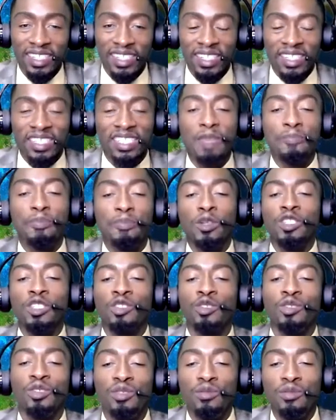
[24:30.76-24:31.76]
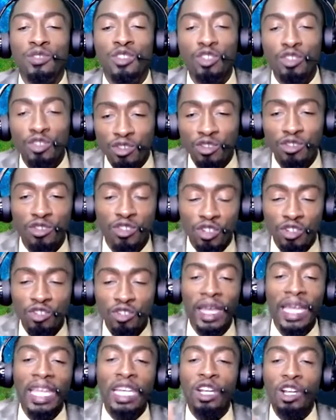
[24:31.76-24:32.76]
supposed to do
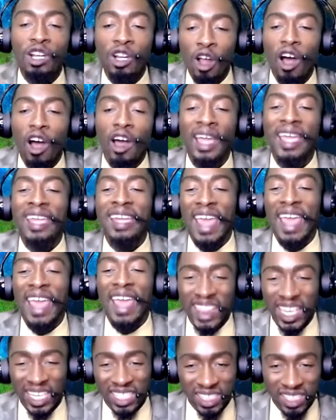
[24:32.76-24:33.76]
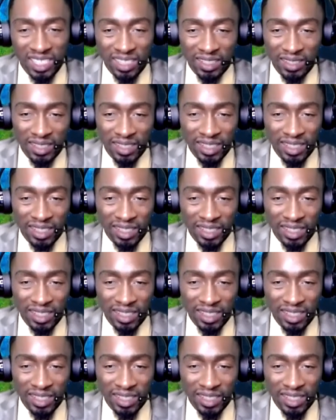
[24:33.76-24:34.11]
in law and ethics.